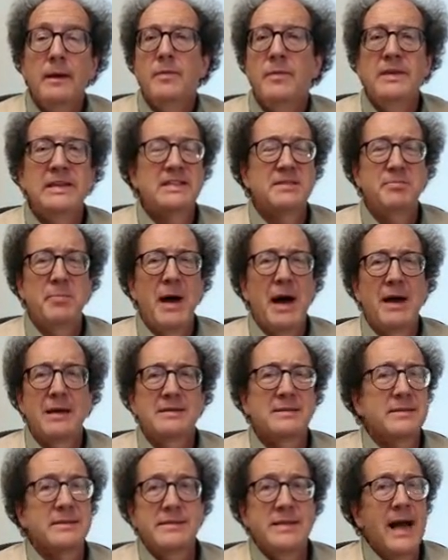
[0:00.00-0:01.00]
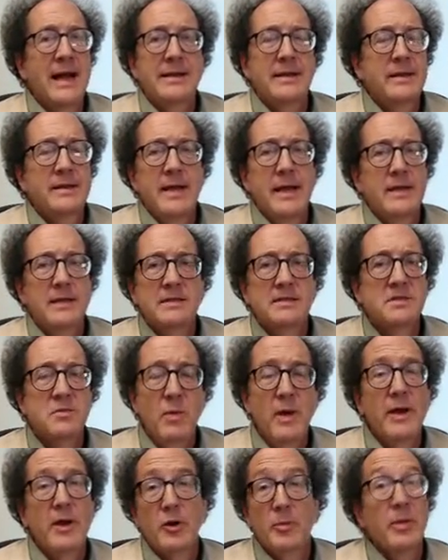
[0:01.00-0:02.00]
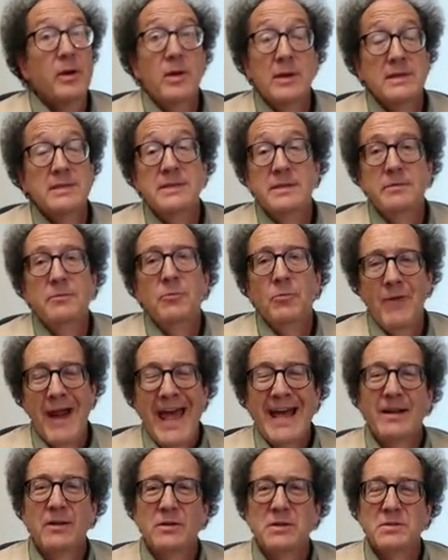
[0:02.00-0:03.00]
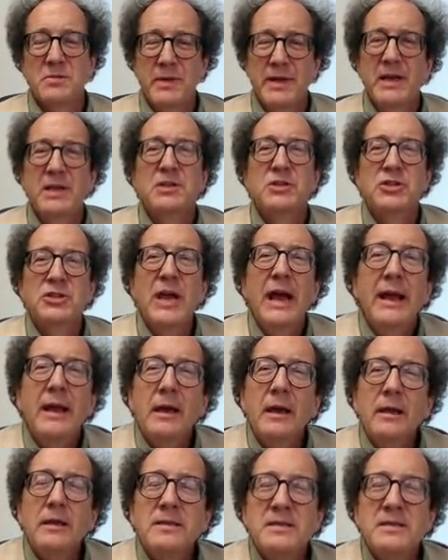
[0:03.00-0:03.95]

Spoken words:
This box does not contain a sweater because it rattles when it's shaken.